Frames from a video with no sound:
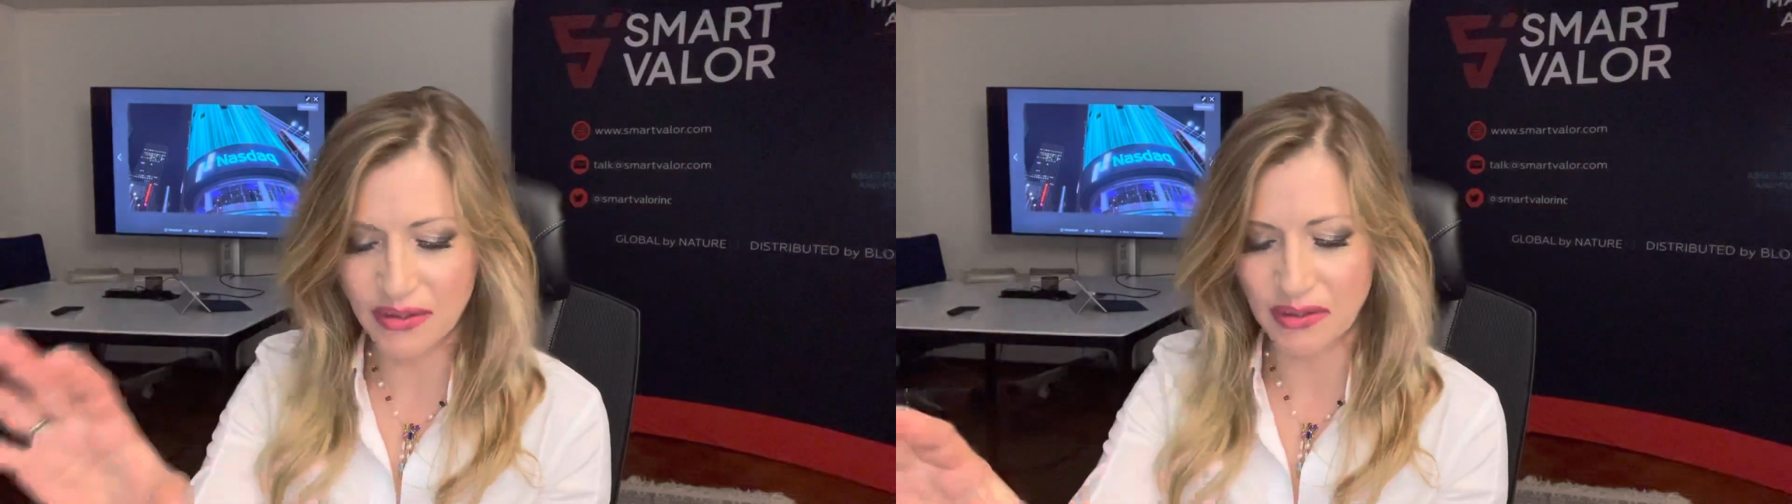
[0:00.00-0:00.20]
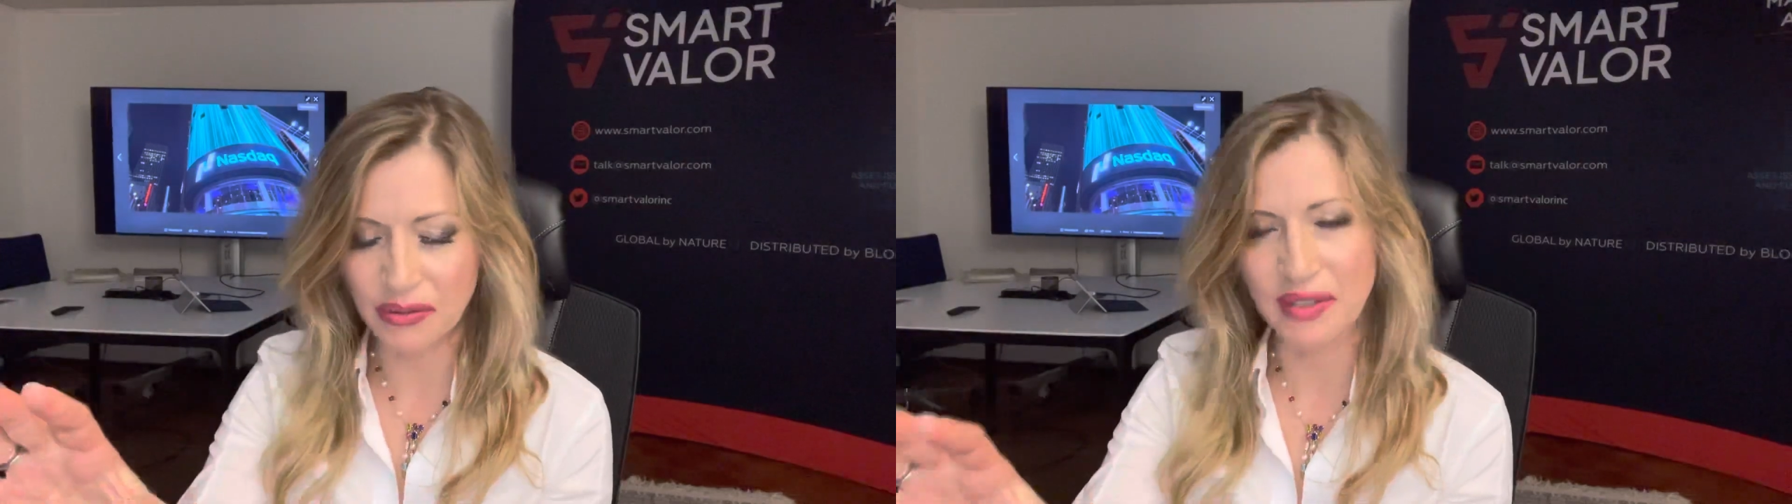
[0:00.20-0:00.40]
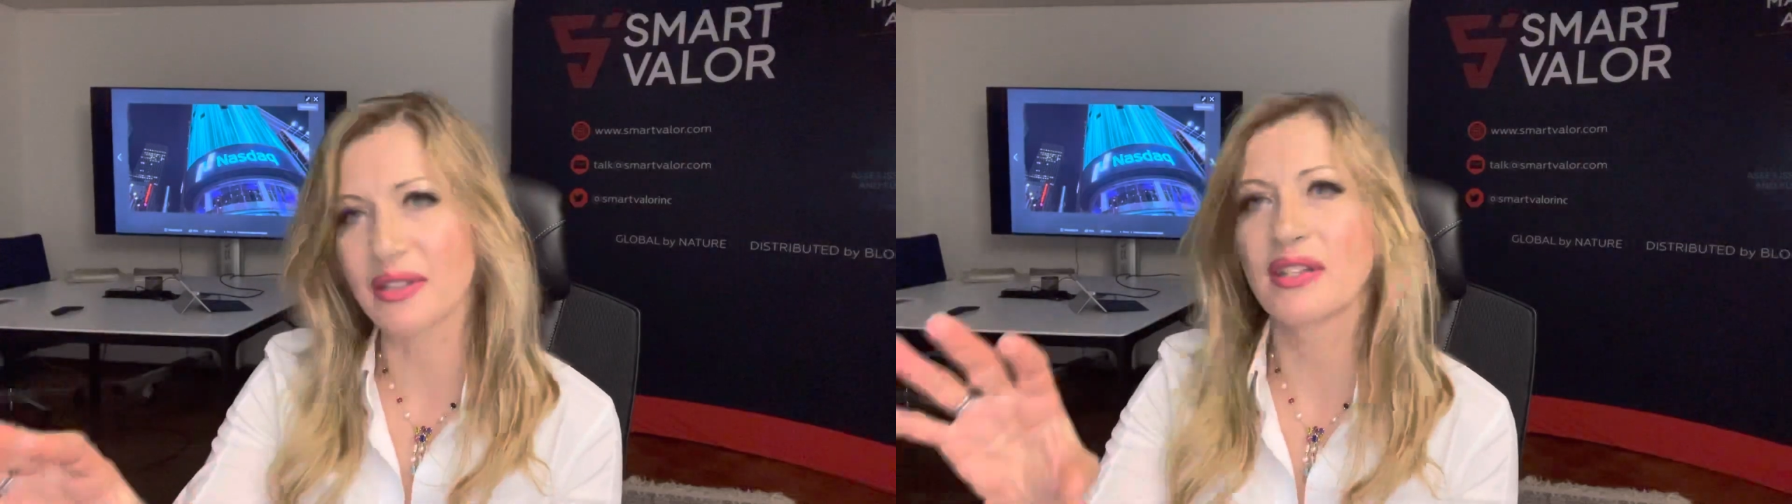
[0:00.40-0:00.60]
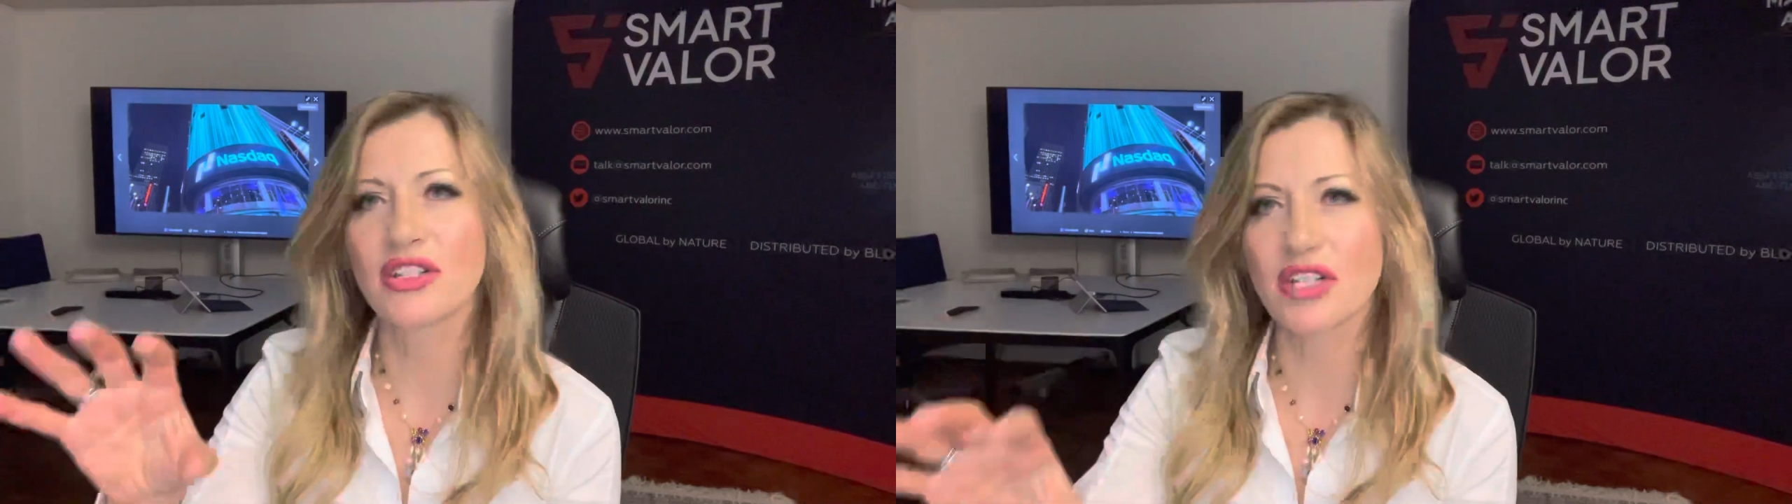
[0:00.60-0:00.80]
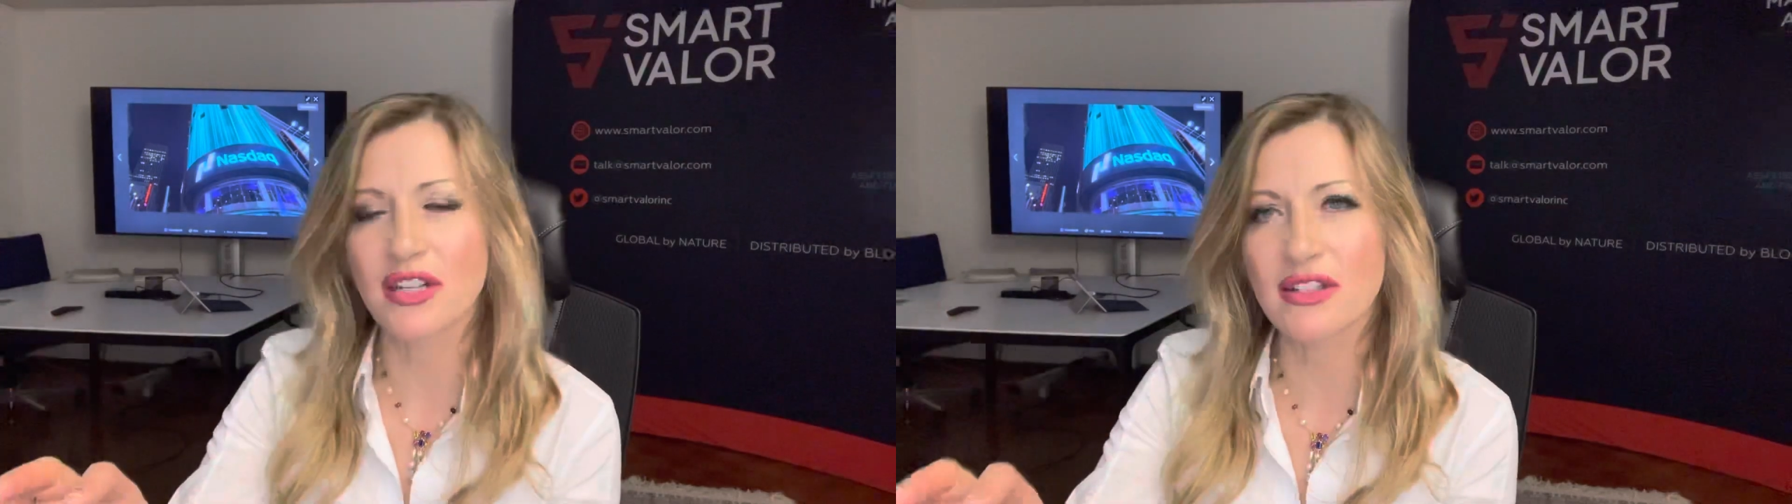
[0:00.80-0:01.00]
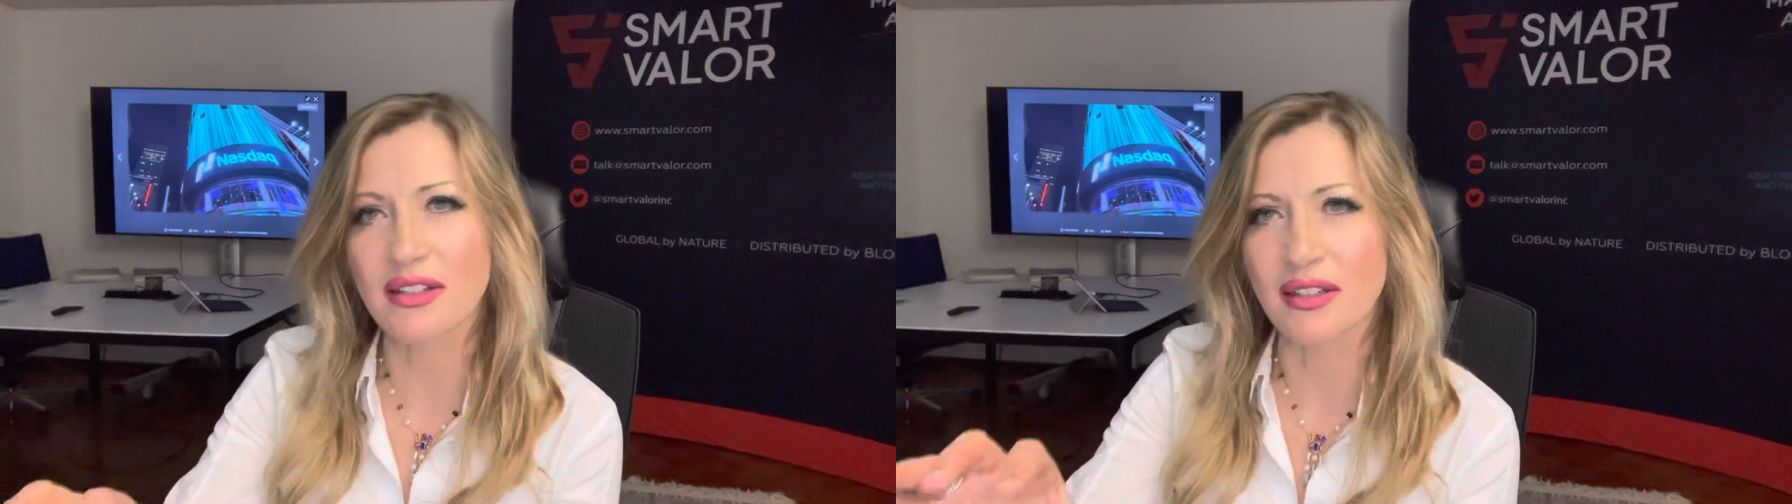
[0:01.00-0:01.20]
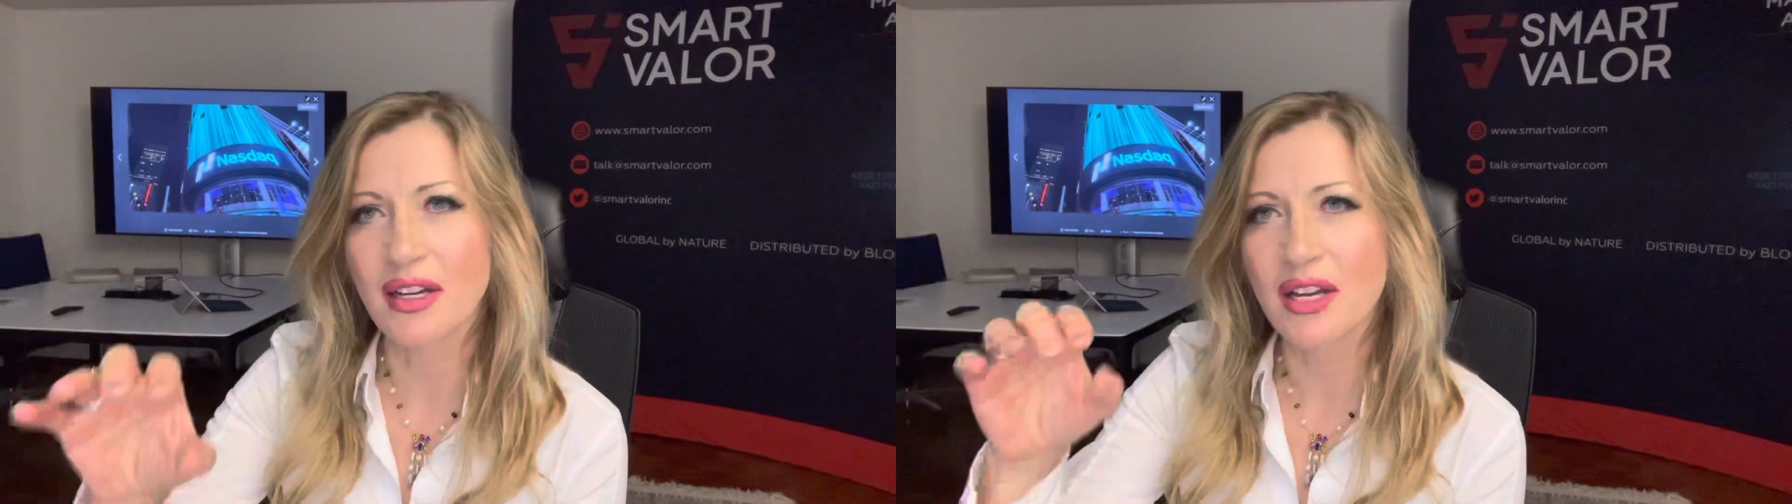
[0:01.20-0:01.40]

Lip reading: So the exchange, the